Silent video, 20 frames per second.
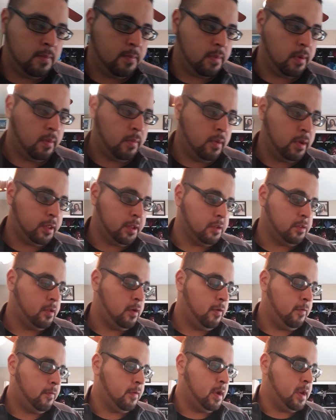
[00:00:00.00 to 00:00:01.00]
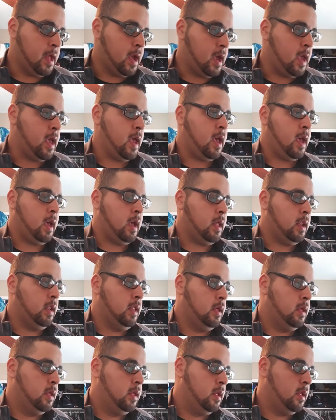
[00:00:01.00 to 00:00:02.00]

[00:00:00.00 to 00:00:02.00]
But with the third friend I had,